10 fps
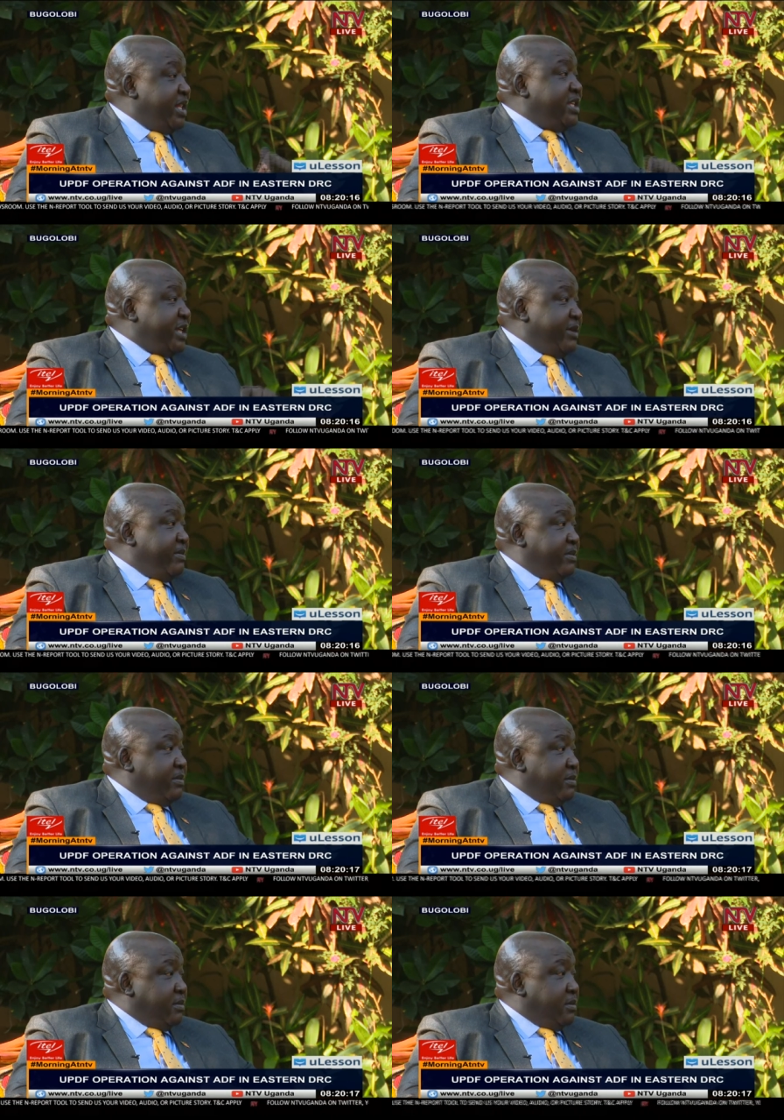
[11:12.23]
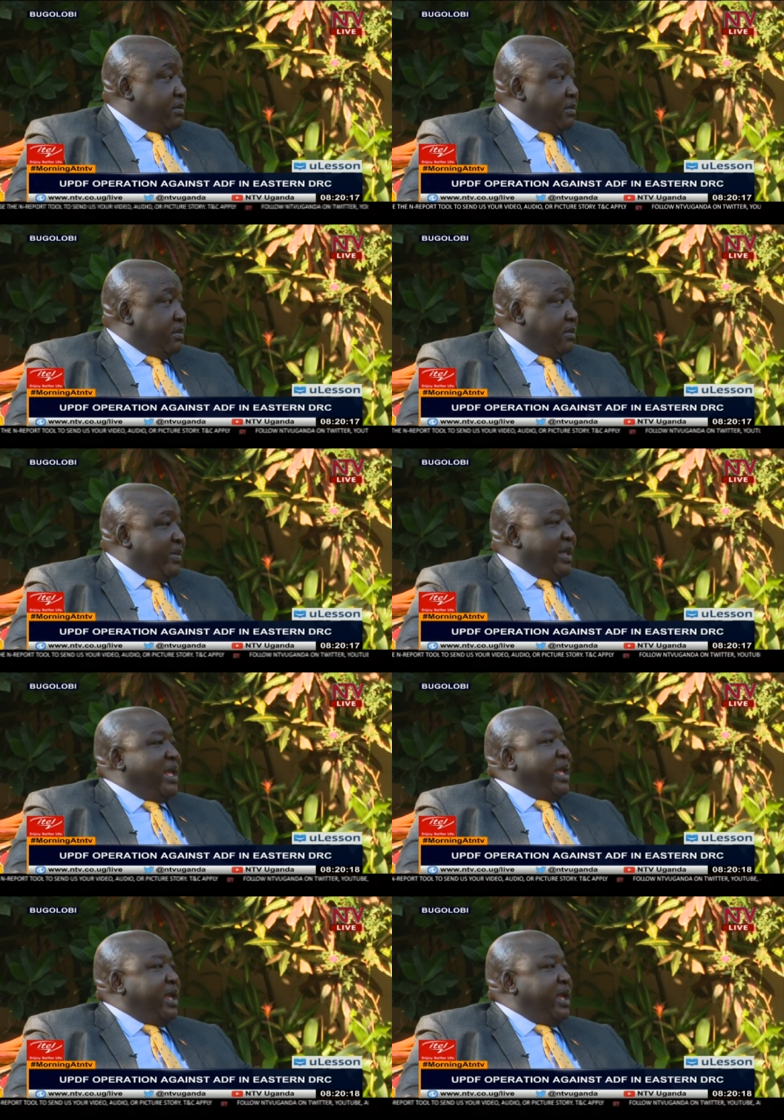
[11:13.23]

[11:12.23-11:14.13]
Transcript: this time. Even their allies?